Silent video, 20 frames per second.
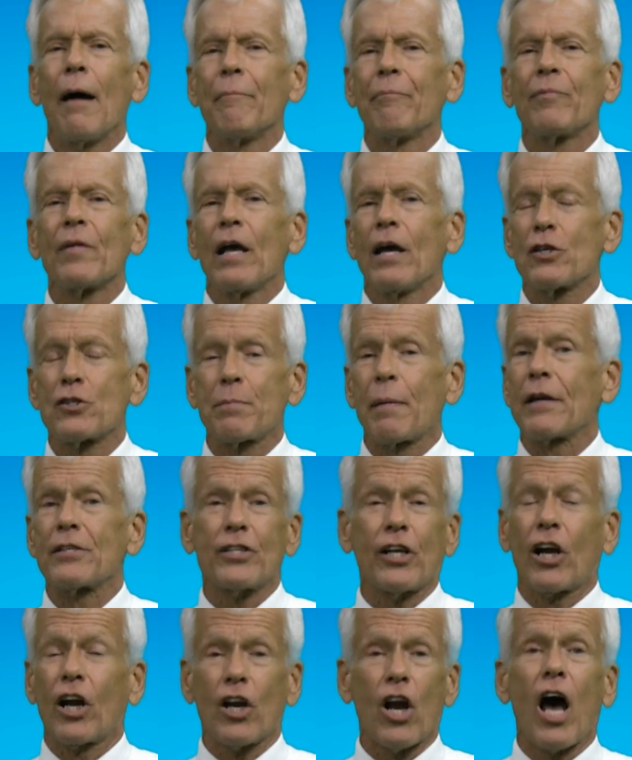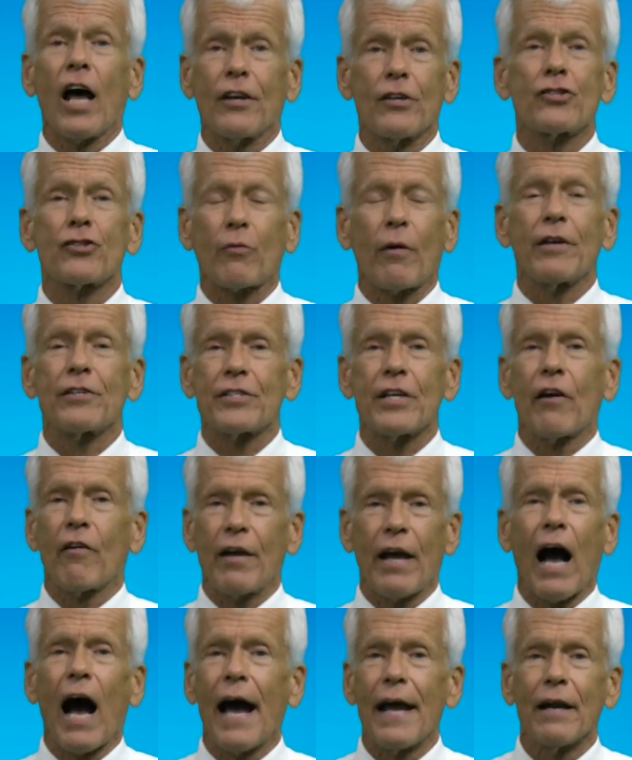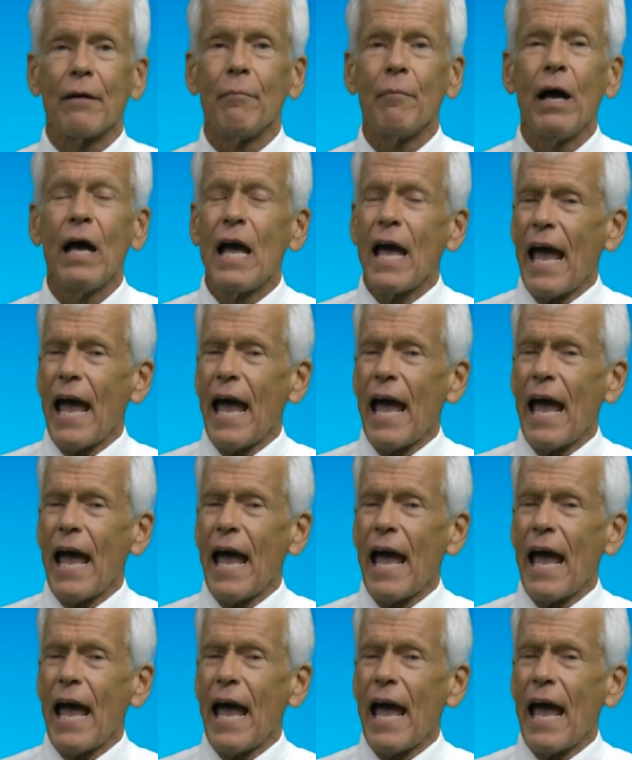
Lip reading: especially in a non-discretionary item,